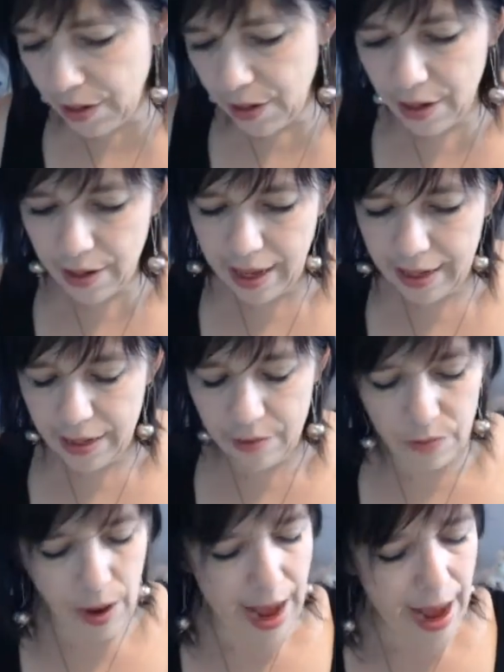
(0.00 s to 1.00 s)
are like,
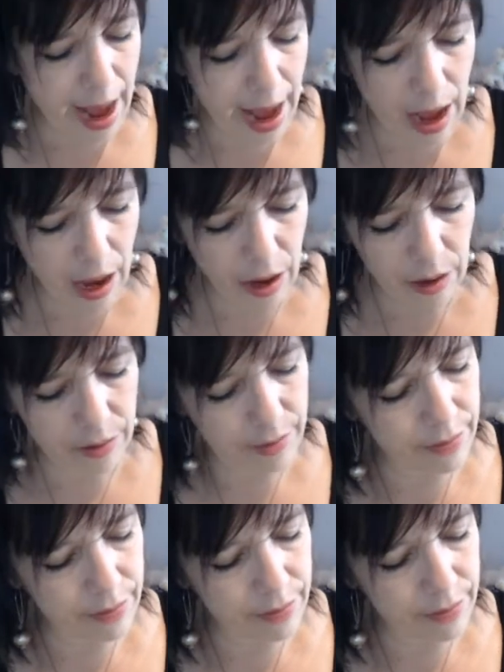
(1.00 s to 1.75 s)
wow.